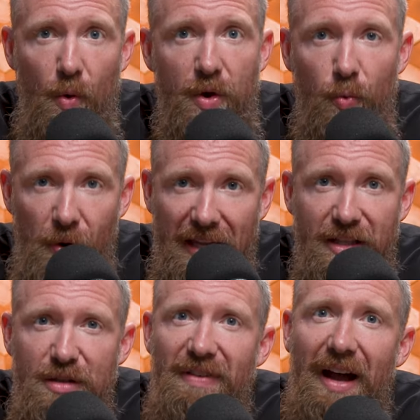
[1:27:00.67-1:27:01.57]
We really
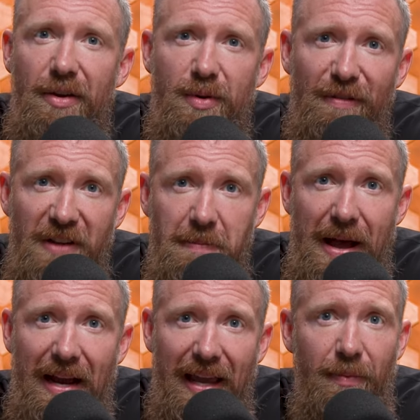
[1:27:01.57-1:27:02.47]
do value your
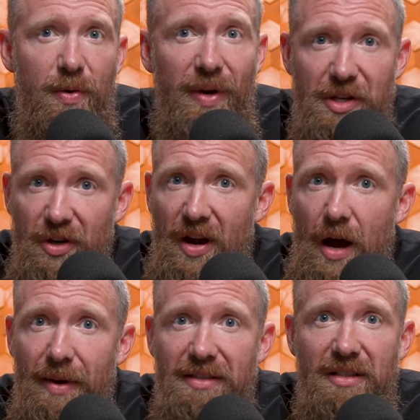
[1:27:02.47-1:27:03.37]
feedback, and we read your
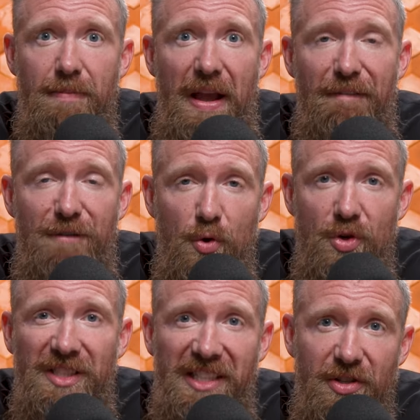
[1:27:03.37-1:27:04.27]
comments to make future
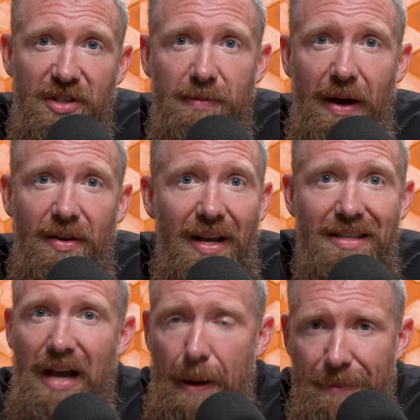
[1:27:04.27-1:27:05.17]
decisions about
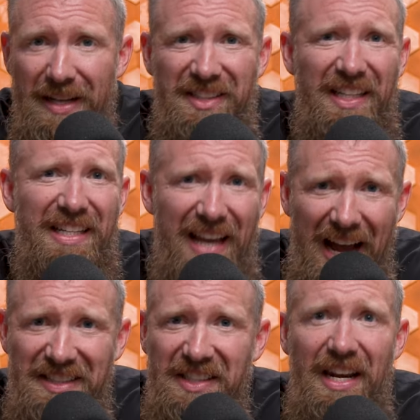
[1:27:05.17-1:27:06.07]
topics and
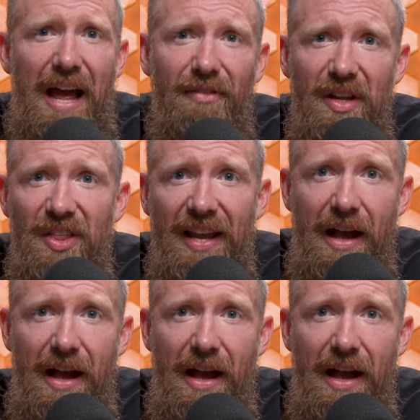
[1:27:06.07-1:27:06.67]
guests and everything